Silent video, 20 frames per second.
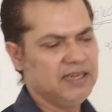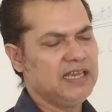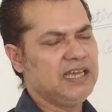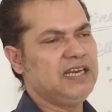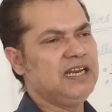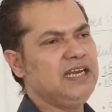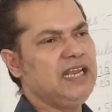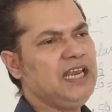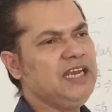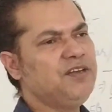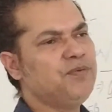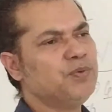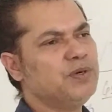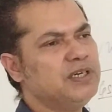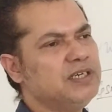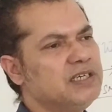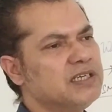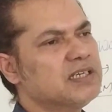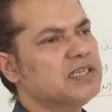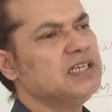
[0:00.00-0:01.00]
In a
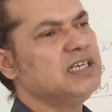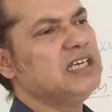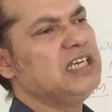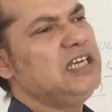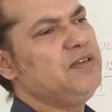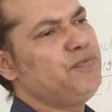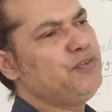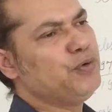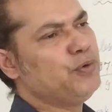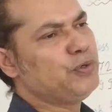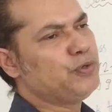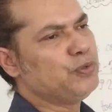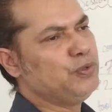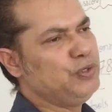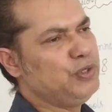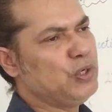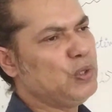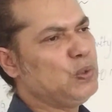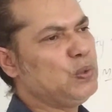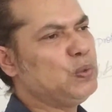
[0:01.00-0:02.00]
network, if you want
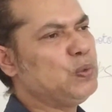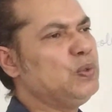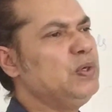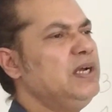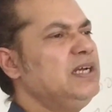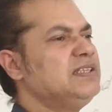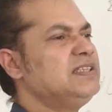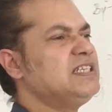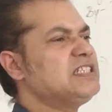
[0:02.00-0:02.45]
to know